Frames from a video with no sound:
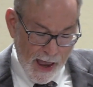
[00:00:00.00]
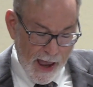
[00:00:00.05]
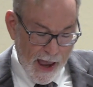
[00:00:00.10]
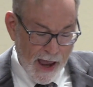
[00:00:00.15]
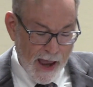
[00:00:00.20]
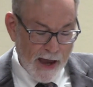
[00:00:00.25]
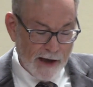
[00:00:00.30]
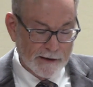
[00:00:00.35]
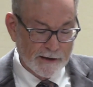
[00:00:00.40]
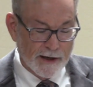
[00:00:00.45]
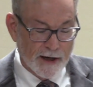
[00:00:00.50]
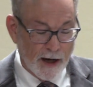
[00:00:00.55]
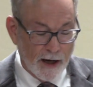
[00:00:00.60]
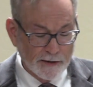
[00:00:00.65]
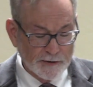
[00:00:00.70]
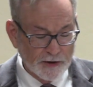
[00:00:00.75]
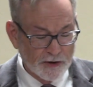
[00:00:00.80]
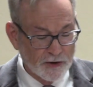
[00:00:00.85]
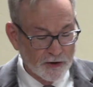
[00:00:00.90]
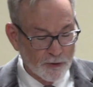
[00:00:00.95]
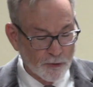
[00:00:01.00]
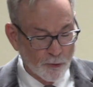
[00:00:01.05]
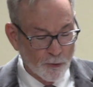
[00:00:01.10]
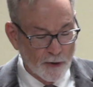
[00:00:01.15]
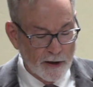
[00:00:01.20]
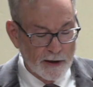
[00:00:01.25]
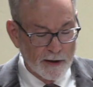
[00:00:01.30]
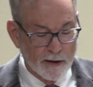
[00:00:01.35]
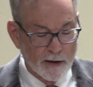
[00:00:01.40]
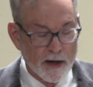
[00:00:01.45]
And Constant
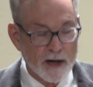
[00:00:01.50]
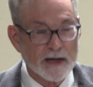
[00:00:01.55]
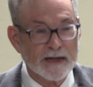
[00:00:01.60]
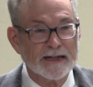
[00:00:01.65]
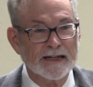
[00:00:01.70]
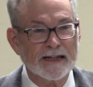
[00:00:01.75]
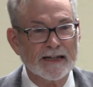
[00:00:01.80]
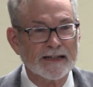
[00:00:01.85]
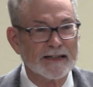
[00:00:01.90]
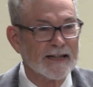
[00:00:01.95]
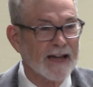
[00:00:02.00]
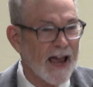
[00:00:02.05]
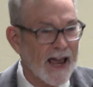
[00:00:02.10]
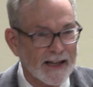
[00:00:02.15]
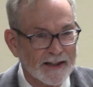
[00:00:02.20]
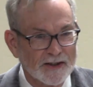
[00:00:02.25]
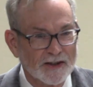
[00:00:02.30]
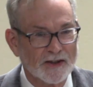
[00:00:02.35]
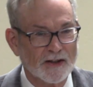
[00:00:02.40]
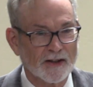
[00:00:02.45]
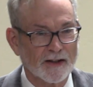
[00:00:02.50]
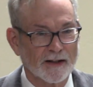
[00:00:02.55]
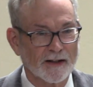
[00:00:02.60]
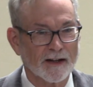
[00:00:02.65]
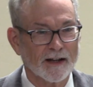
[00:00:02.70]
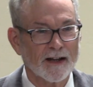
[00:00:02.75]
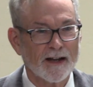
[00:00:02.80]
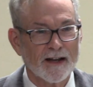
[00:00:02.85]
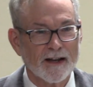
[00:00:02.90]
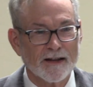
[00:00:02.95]
Reader
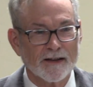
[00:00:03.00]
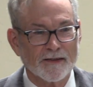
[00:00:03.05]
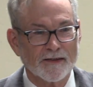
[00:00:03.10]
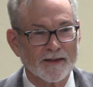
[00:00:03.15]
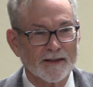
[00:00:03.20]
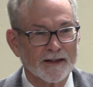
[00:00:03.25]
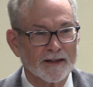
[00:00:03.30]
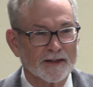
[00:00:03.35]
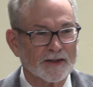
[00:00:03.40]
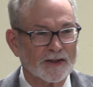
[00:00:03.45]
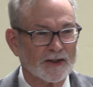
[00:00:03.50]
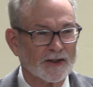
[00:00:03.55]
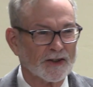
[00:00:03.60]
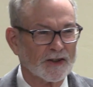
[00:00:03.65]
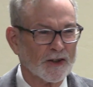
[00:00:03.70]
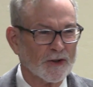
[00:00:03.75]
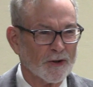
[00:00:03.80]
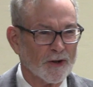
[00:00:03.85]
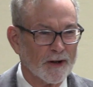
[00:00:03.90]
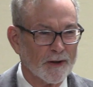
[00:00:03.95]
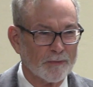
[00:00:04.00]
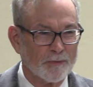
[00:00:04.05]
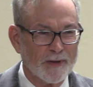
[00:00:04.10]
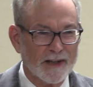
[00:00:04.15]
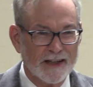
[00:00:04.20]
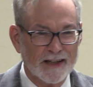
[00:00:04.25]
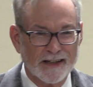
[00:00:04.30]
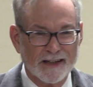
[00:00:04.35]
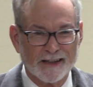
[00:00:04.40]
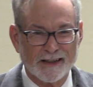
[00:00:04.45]
detested this
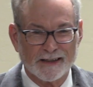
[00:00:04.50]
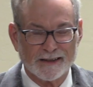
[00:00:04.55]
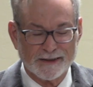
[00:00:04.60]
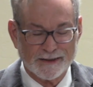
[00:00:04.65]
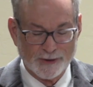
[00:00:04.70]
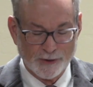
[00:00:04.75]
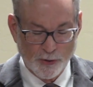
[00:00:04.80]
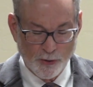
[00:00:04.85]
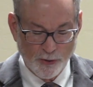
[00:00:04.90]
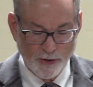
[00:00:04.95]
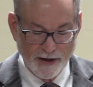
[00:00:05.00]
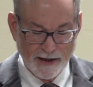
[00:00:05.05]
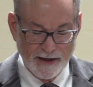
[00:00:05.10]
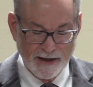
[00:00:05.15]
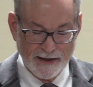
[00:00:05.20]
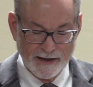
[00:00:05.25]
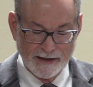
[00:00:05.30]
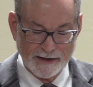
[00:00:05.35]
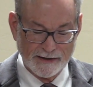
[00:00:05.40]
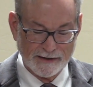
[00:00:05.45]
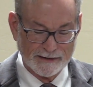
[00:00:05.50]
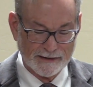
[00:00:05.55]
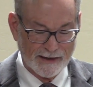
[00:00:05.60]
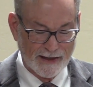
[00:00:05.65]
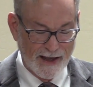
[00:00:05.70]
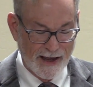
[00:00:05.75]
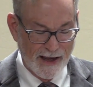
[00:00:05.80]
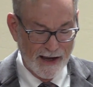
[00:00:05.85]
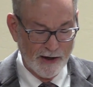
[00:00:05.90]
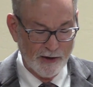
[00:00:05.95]
syrupy, cloying
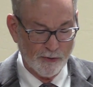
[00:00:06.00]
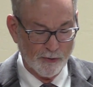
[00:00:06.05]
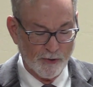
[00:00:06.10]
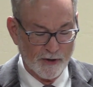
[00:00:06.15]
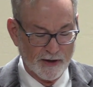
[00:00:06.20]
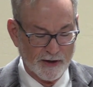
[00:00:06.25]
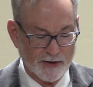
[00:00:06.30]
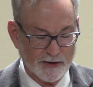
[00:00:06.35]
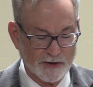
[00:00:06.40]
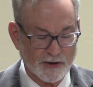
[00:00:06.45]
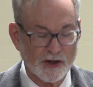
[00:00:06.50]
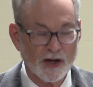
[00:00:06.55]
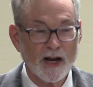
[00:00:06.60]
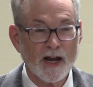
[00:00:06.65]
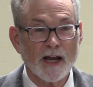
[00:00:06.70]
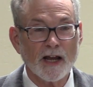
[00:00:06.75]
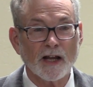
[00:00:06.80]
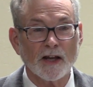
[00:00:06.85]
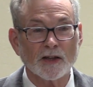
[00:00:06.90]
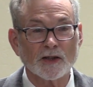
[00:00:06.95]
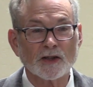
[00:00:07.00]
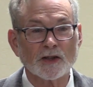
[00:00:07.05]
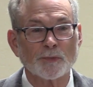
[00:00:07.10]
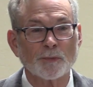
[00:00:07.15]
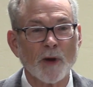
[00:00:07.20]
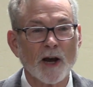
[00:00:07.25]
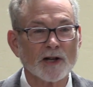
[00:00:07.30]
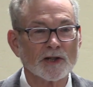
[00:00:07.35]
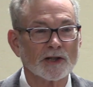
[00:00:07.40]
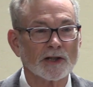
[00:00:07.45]
language,
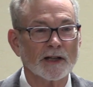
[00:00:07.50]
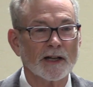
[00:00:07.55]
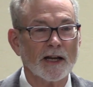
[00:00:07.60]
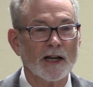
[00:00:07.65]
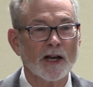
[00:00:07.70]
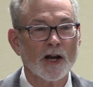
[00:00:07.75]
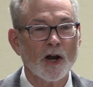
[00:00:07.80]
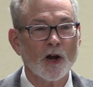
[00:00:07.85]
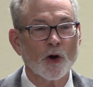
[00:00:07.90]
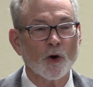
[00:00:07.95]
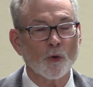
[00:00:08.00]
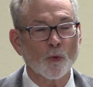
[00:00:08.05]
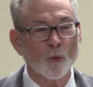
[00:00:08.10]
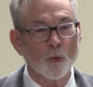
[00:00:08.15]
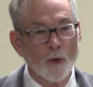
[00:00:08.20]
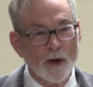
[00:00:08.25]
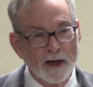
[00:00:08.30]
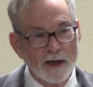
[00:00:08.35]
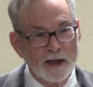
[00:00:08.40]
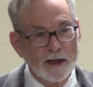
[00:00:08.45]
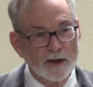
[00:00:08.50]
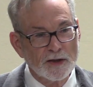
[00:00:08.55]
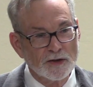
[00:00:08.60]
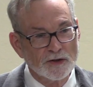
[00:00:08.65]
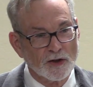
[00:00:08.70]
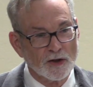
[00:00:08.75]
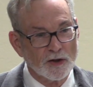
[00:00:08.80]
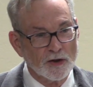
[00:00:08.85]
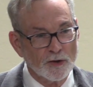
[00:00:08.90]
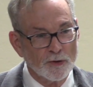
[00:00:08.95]
especially
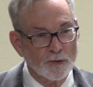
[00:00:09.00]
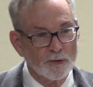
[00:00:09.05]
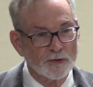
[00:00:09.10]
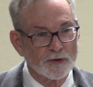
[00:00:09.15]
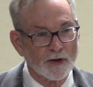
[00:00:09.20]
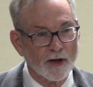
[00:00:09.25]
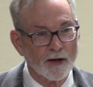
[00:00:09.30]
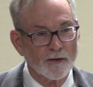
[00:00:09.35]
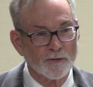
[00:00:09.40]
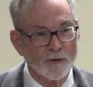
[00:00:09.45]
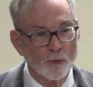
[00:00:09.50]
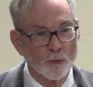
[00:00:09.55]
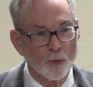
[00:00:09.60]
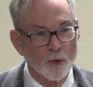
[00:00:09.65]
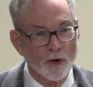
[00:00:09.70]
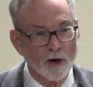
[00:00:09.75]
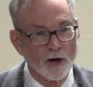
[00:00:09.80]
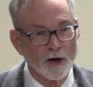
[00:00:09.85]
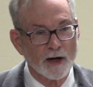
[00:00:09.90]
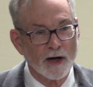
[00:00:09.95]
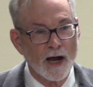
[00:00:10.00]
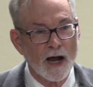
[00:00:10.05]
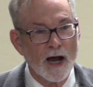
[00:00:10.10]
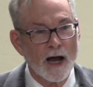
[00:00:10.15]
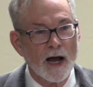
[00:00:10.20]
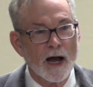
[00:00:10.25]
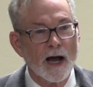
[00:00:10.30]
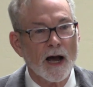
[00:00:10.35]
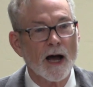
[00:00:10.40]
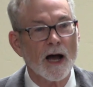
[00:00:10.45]
Winnie's use of the word
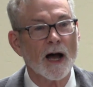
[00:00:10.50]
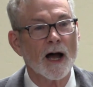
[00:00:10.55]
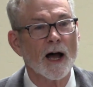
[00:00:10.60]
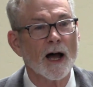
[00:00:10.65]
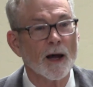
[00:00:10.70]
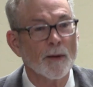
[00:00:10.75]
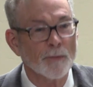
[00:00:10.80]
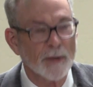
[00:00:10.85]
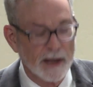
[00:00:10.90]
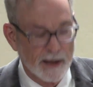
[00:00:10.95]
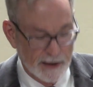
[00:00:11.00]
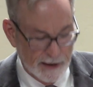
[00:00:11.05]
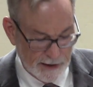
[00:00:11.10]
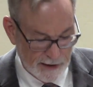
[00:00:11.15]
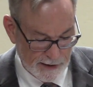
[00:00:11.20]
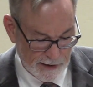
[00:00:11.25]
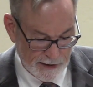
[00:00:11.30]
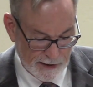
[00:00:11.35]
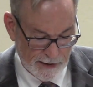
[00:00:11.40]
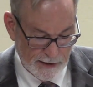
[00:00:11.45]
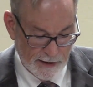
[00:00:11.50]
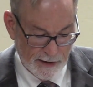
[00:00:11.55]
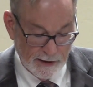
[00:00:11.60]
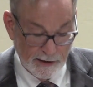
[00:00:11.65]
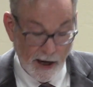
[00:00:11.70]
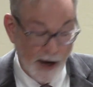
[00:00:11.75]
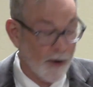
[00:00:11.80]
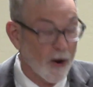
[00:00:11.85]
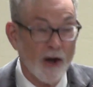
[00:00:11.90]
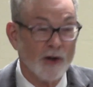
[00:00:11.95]
hummy.
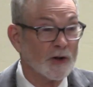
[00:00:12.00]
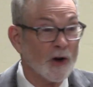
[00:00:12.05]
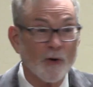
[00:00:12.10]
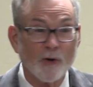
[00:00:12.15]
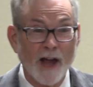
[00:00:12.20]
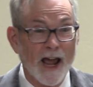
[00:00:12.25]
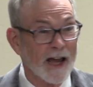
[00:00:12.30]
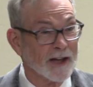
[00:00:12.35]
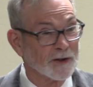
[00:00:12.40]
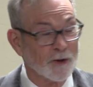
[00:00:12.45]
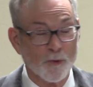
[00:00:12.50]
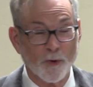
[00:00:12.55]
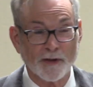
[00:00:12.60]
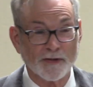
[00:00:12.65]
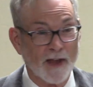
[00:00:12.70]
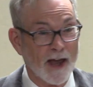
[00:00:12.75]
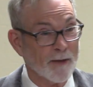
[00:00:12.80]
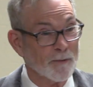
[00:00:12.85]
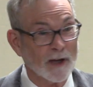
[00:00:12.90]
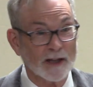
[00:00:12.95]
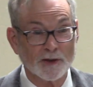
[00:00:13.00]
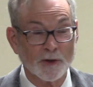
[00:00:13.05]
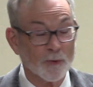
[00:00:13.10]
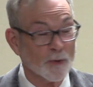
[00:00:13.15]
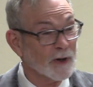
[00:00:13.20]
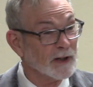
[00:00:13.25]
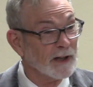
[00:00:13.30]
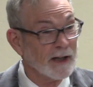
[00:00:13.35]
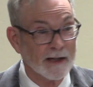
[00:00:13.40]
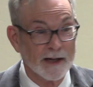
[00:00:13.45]
Now, don't ask what that means. It
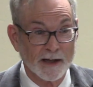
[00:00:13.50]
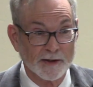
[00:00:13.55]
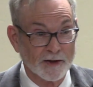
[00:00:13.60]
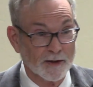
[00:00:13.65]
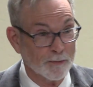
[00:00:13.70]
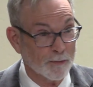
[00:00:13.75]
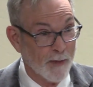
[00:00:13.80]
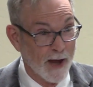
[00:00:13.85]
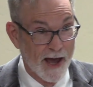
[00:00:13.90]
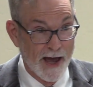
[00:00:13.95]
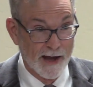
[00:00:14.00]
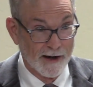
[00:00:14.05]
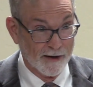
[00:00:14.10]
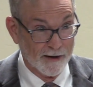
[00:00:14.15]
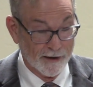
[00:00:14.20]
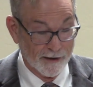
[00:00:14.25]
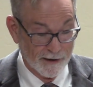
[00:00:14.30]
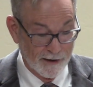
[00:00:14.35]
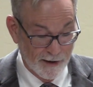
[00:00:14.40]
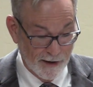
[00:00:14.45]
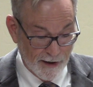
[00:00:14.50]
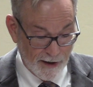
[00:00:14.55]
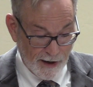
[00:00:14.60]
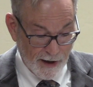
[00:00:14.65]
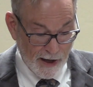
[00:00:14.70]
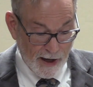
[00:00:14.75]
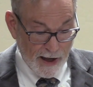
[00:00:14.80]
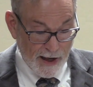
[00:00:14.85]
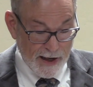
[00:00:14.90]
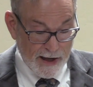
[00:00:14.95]
really doesn't matter.
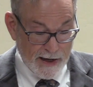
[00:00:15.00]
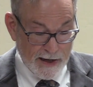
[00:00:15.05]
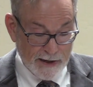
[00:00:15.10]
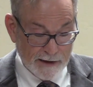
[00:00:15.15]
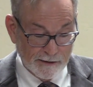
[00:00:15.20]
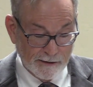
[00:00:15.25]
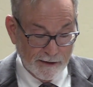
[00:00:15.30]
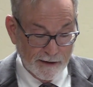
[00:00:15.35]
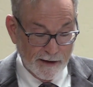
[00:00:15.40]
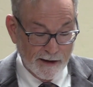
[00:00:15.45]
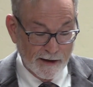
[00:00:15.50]
It